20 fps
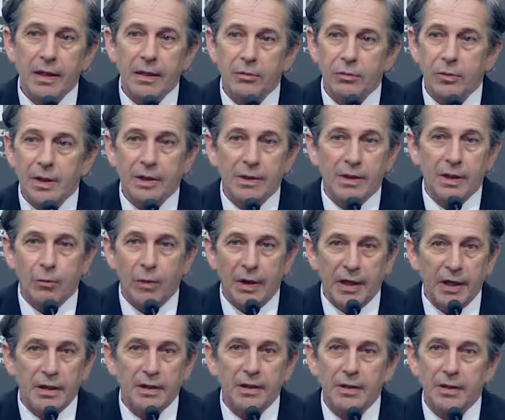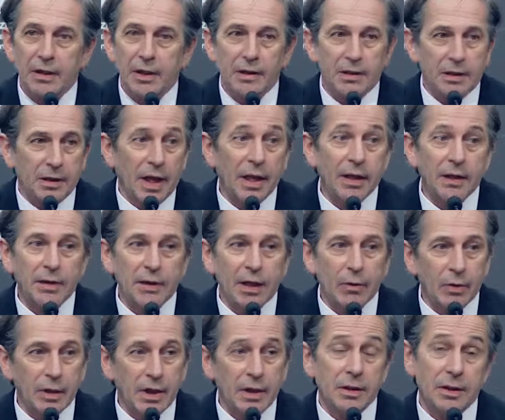where impunity has
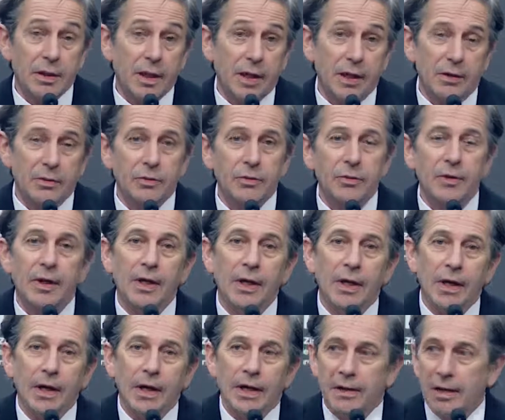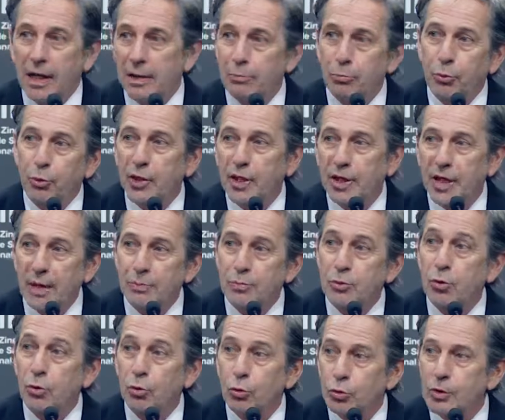navigated for thirty or forty
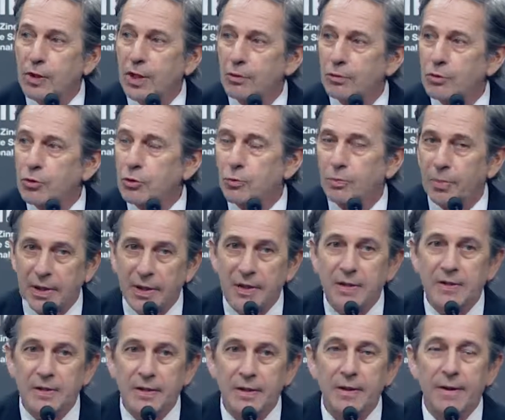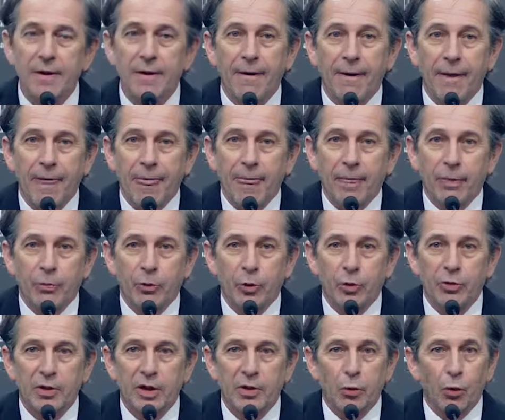years, absolute impunity
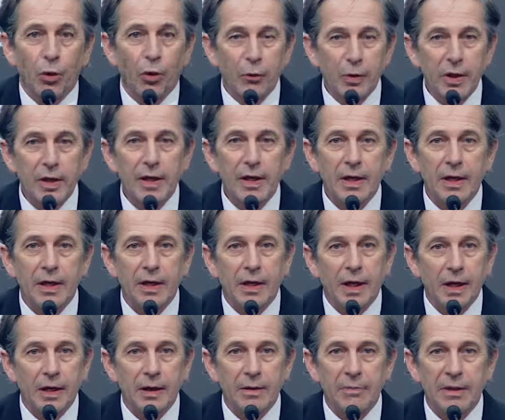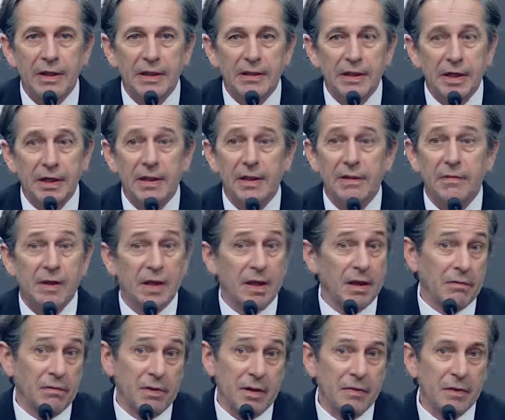in our countries, where there are
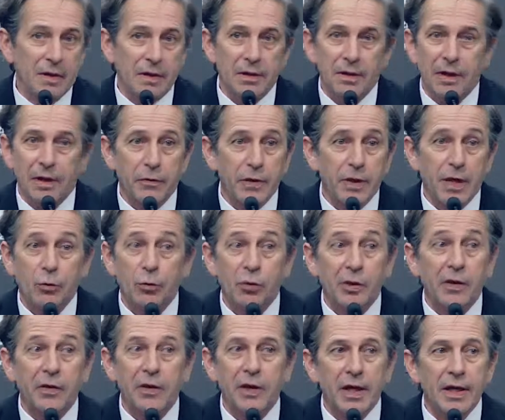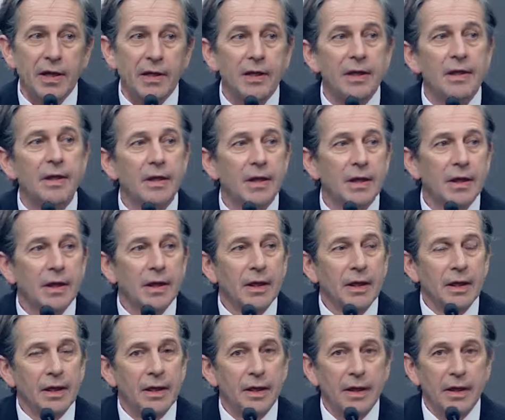still military people live
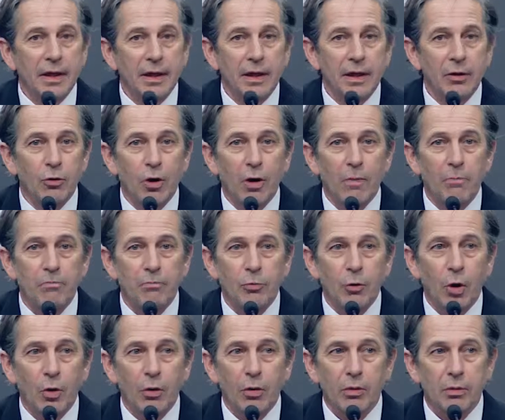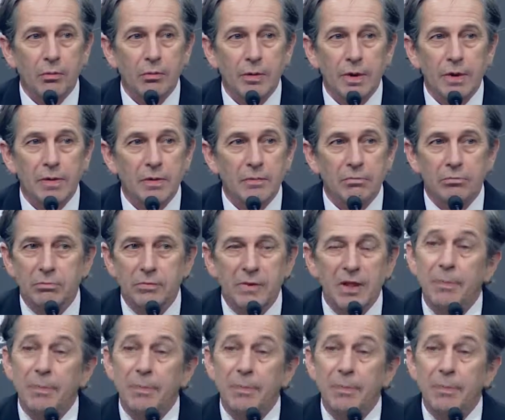their day-to-day lives, and they have